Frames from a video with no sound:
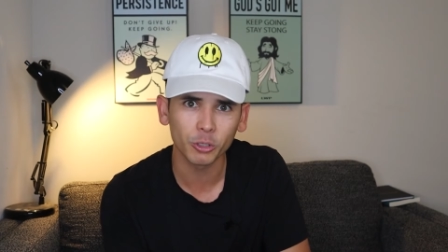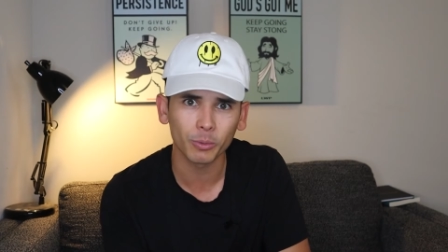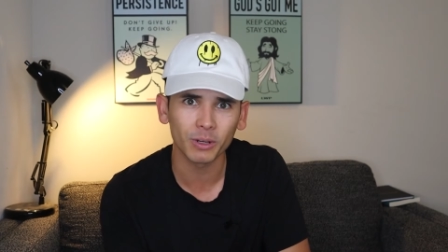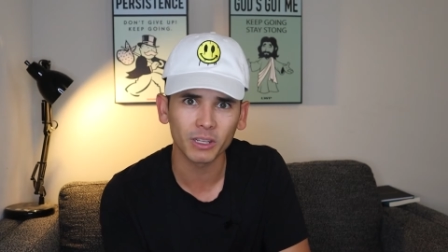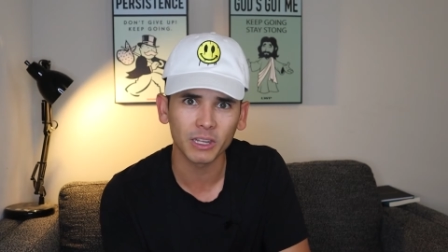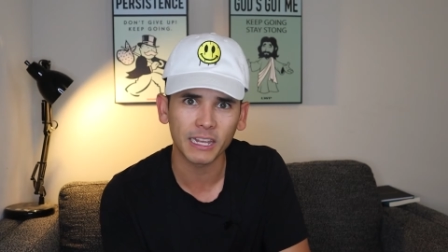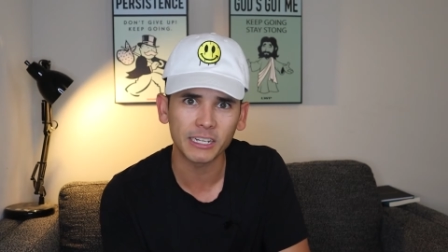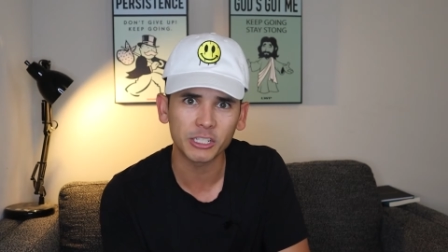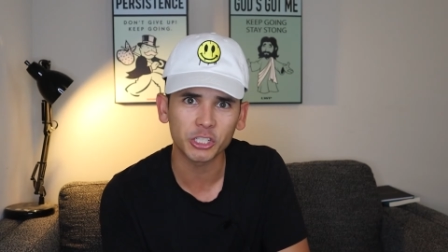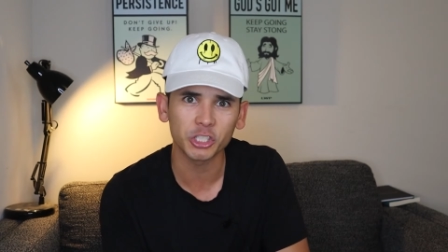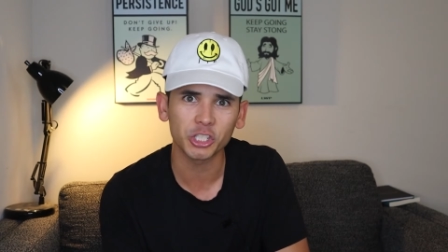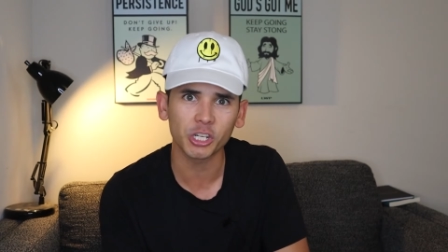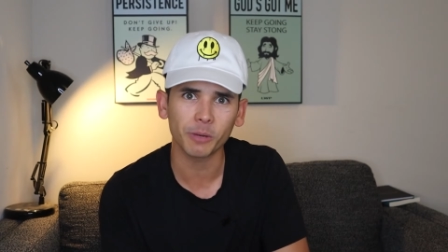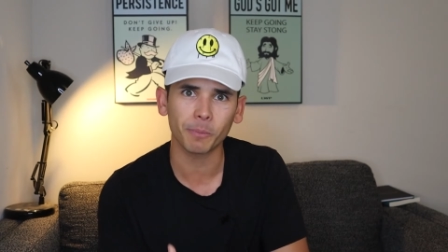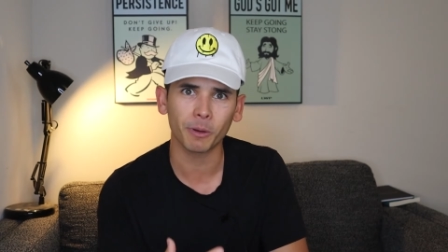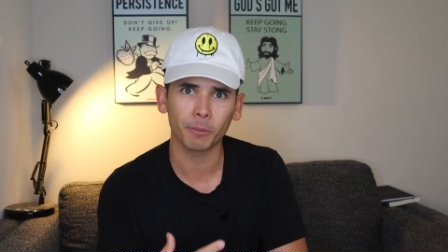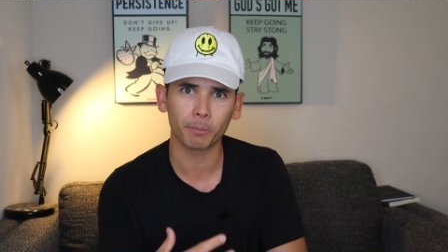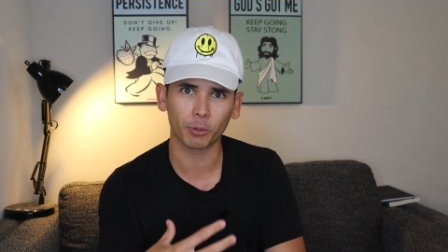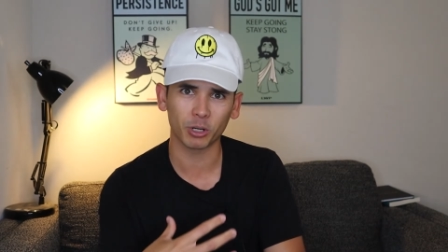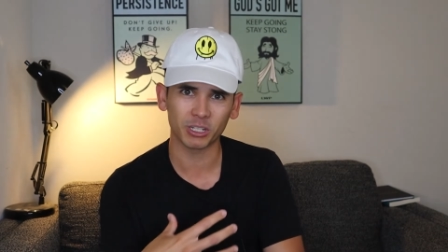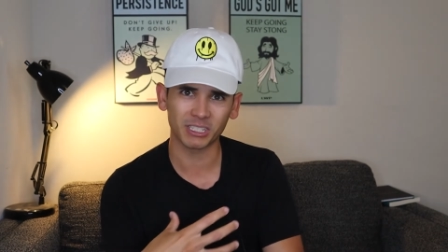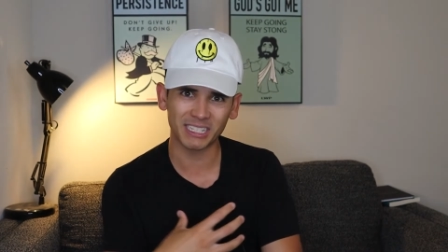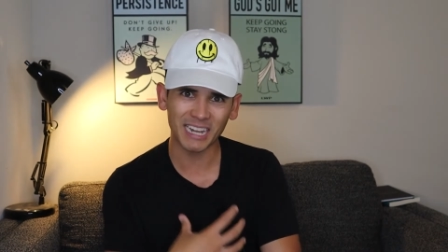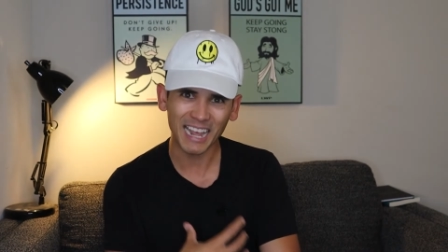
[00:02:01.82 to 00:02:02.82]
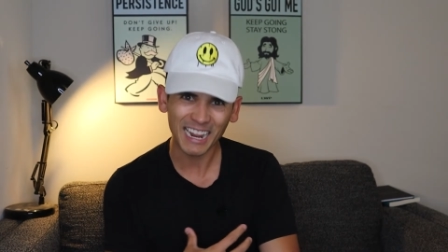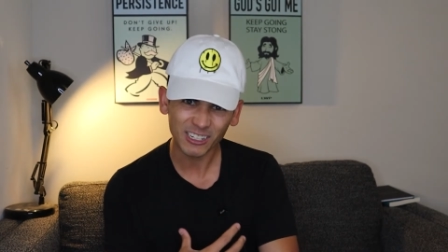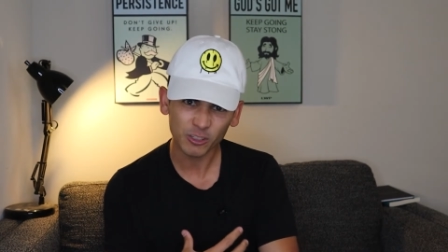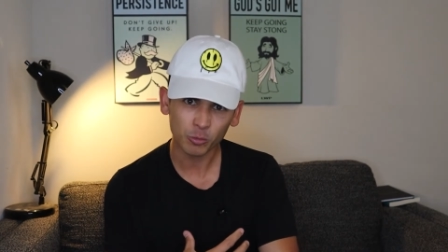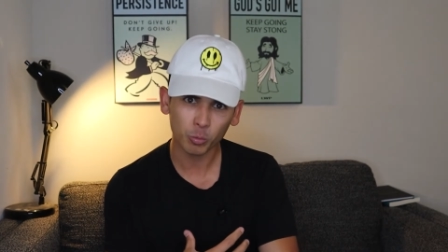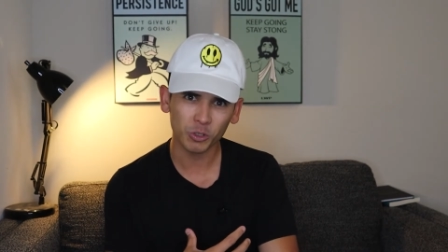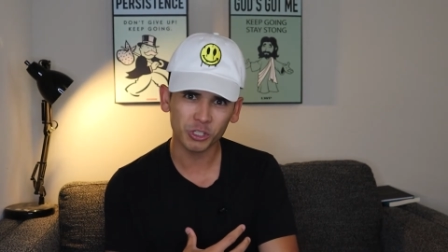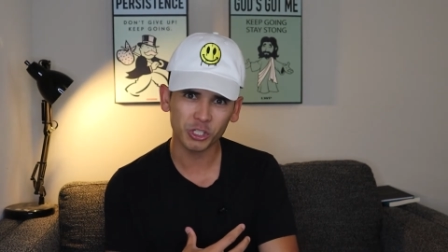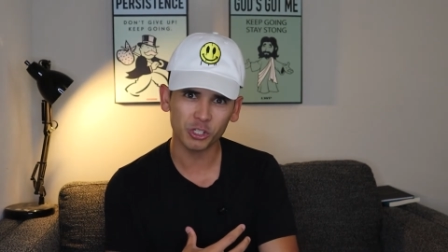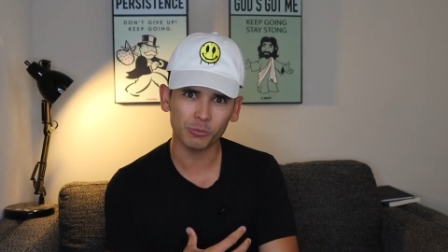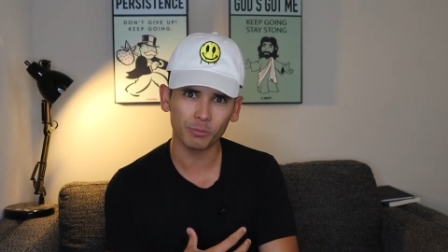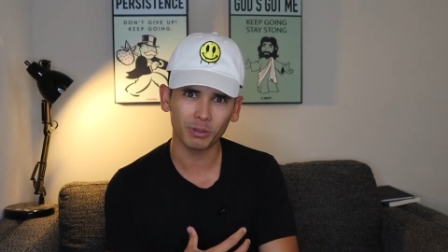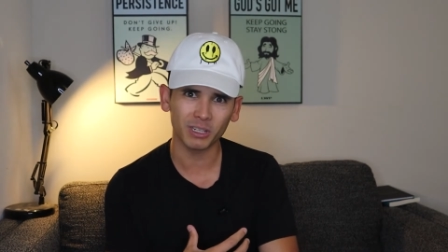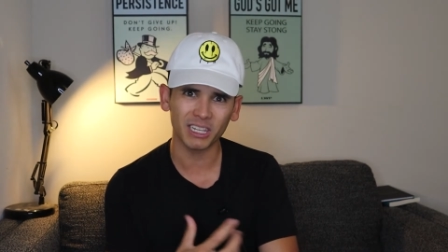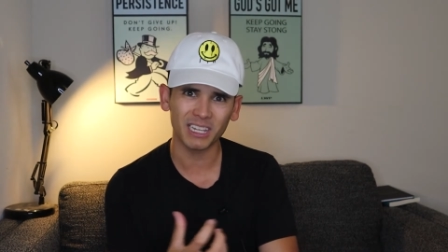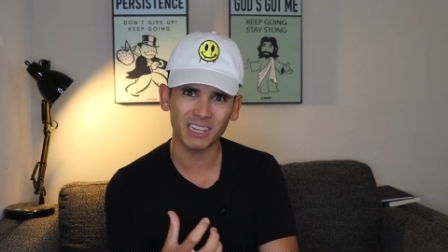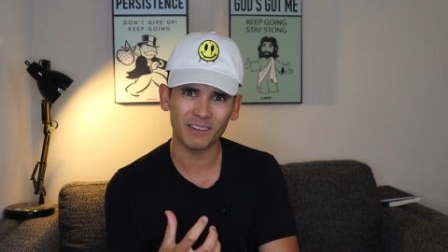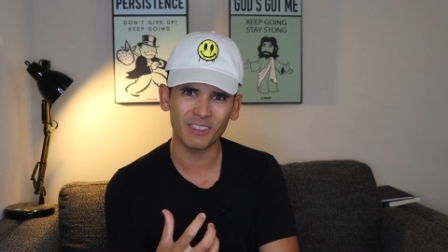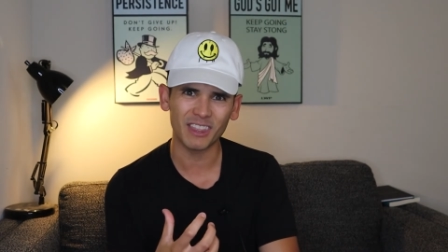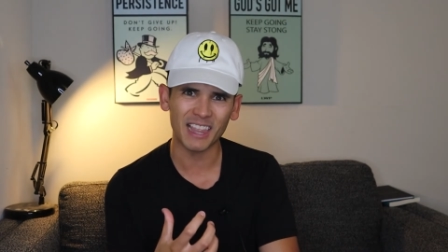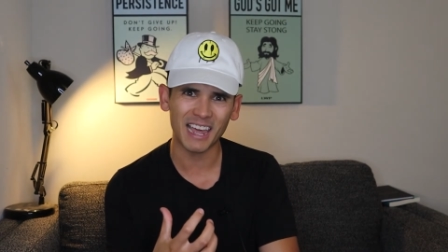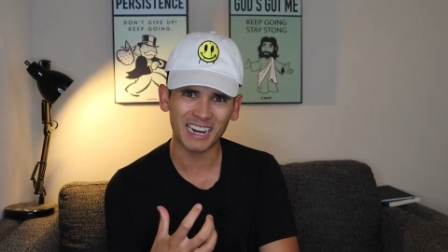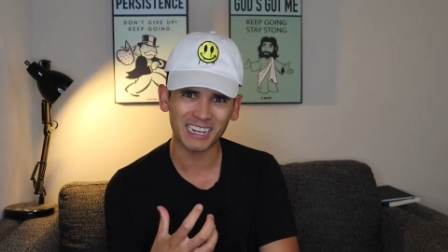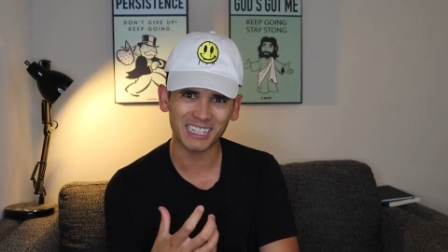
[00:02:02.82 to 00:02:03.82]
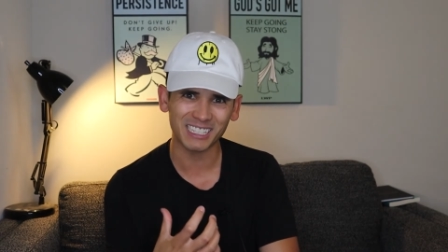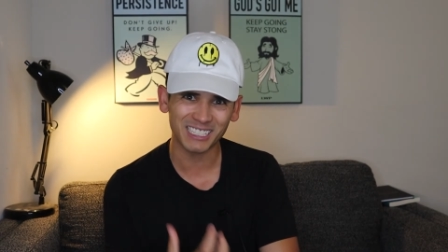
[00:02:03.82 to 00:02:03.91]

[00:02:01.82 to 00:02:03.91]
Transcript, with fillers: your relationship and protect what you believe in that